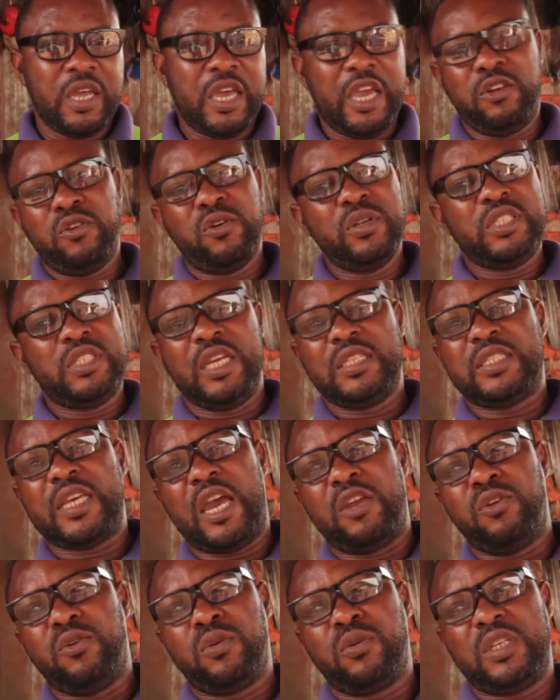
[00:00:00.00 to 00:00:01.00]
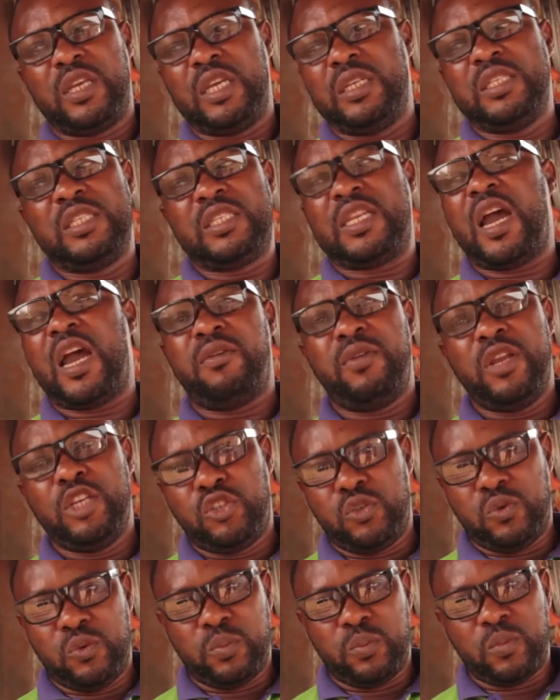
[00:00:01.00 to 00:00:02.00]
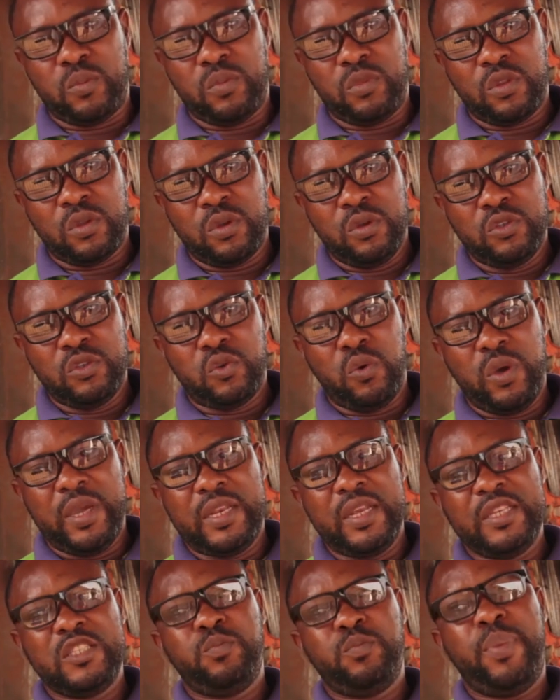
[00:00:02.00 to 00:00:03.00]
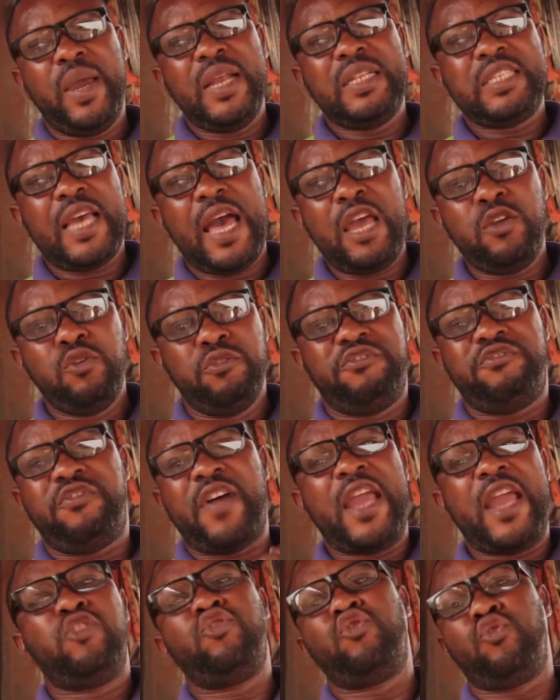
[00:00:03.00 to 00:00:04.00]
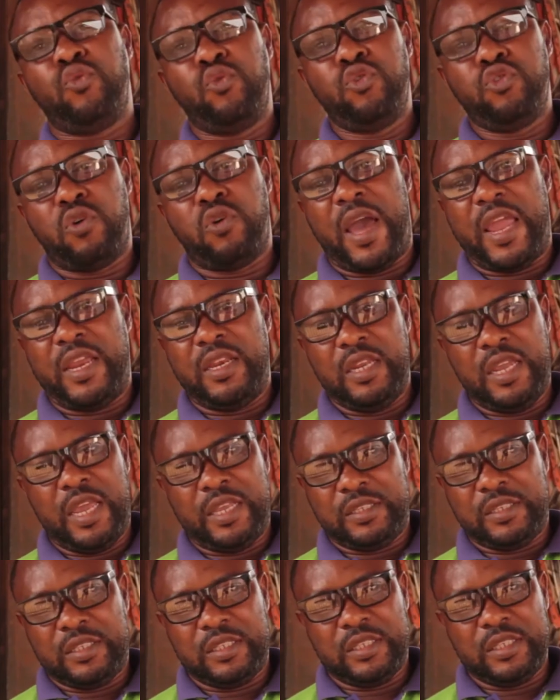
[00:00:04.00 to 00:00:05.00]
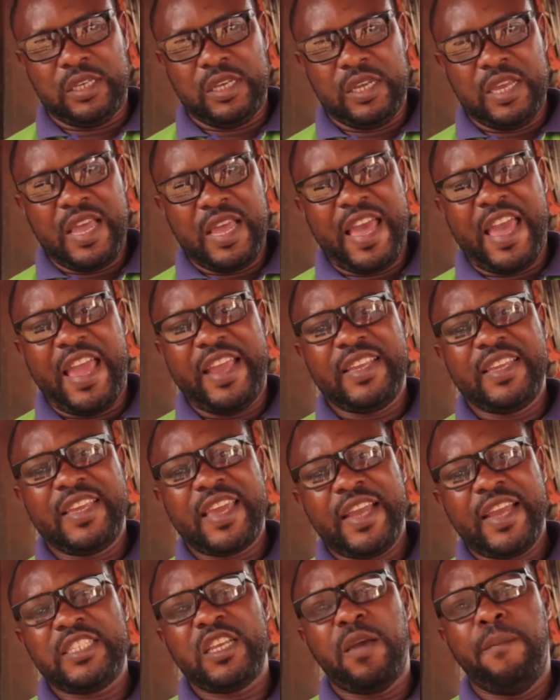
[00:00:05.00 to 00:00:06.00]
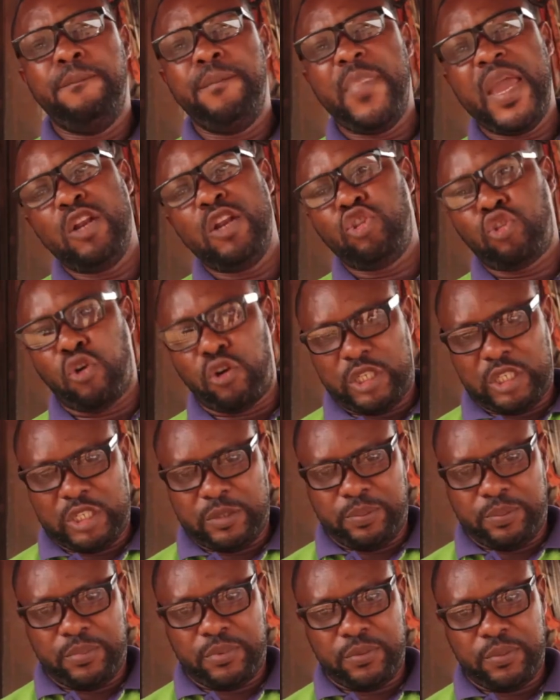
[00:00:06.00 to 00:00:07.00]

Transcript: and don't take time, they discourage you. So it is better you fight through your ideas and get mentorship.